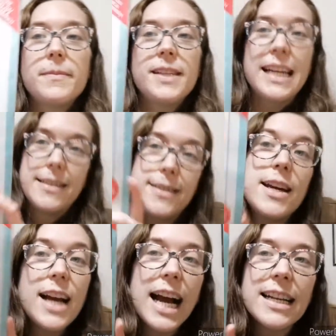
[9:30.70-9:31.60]
Yes,
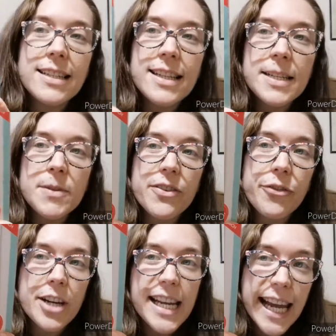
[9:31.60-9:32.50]
and this was a
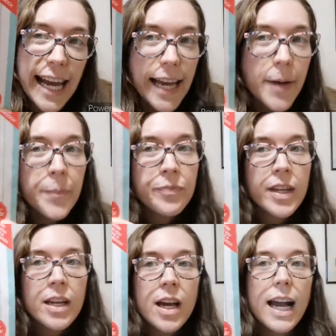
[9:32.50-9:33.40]
free kit,
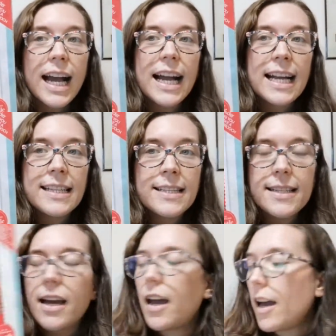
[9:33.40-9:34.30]
and